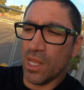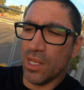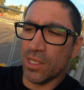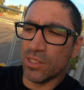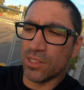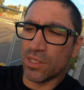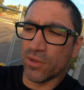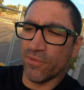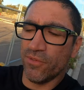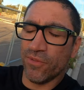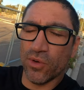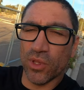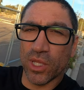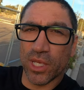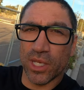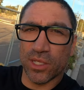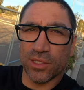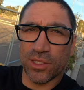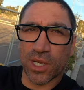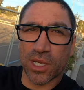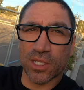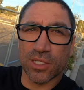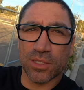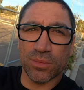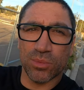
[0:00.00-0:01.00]
It has a fully
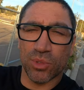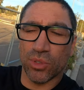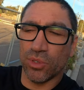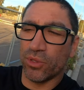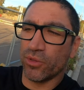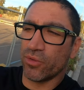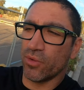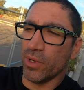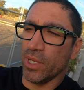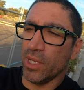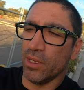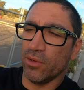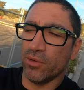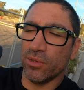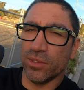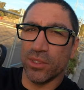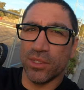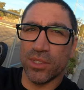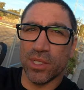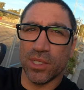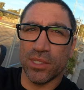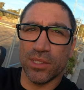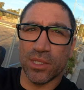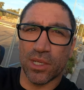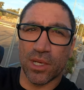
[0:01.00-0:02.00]
adjustable
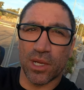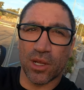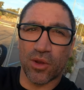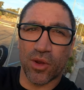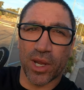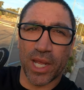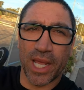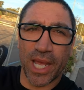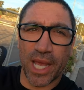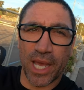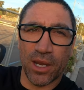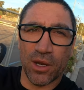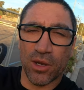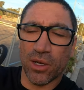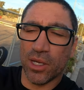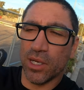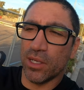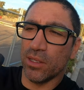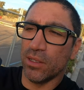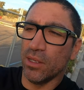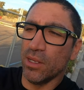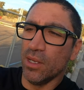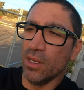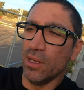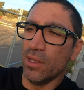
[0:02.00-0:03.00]
360 degree head on
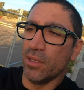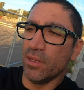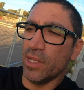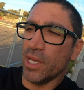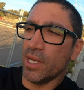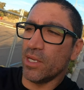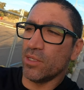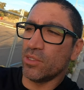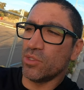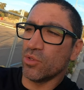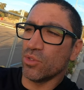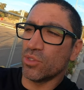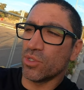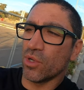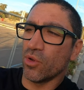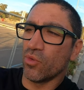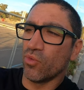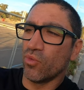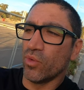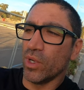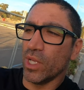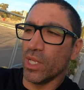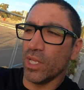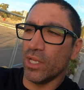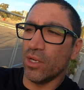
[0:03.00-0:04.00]
it. That is also
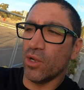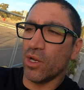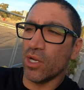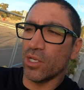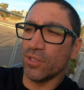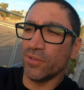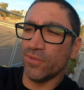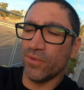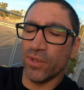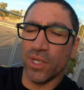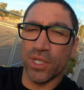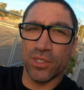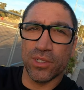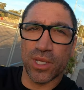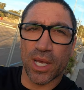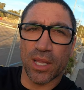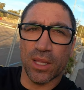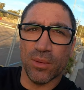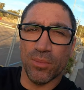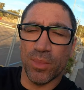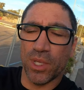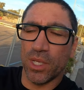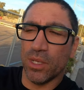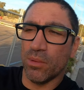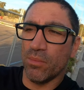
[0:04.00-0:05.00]
really nice finished
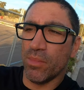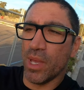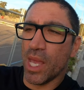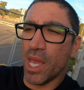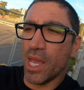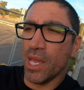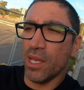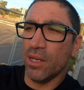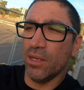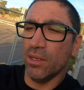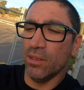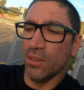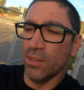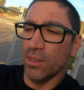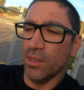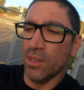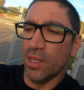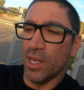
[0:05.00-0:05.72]
aluminium head.